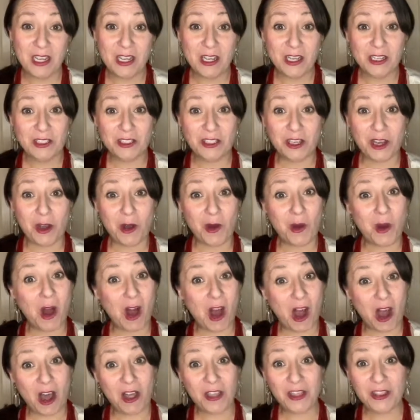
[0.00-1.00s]
So
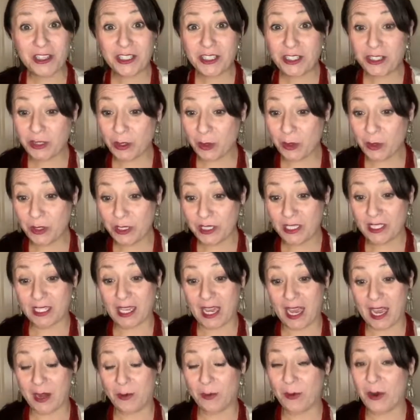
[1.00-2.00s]
on the sold
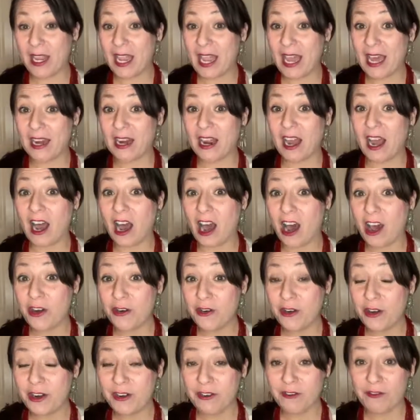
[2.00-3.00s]
side, we had
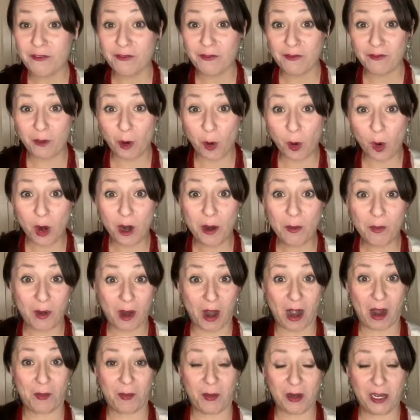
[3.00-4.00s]
104
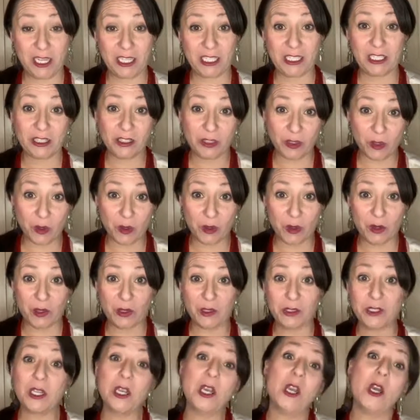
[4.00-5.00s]
properties
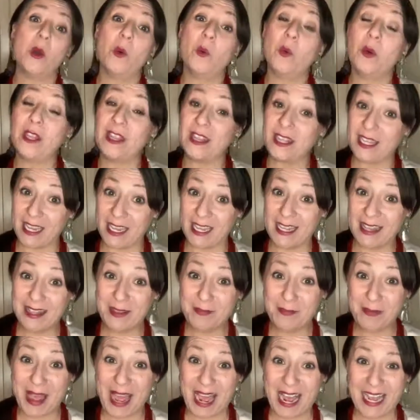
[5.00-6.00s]
sold within the
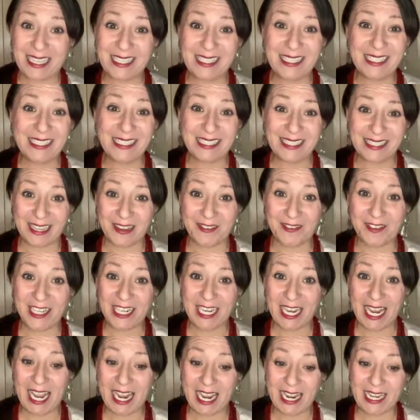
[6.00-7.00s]
past seven
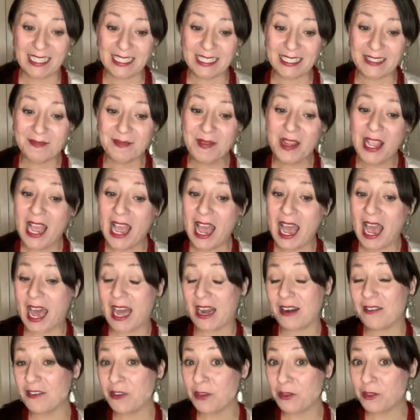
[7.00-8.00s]
days. Out
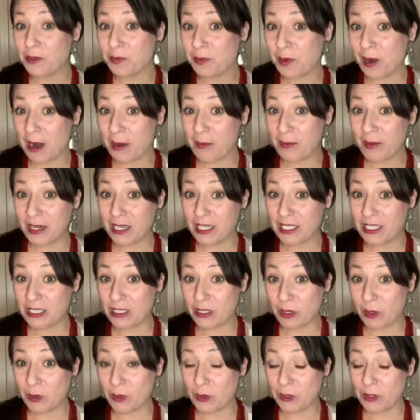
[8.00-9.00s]
of those properties
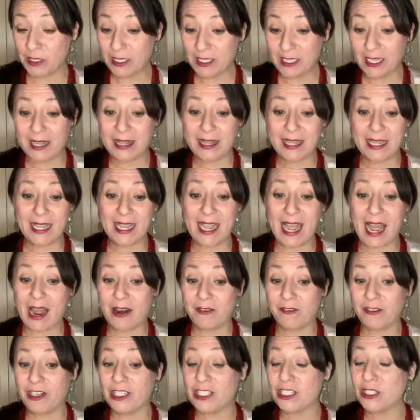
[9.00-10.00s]
sold, the
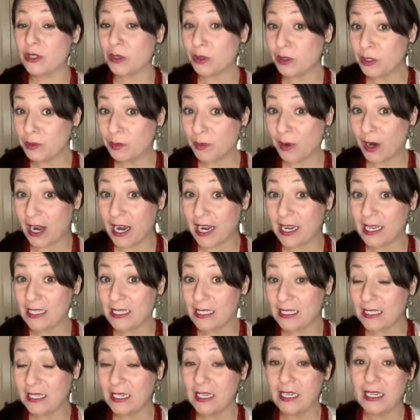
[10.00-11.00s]
average sold
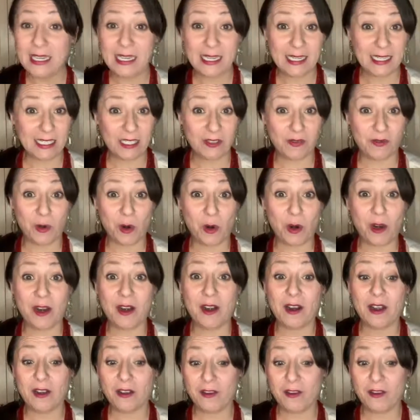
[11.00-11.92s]
price is for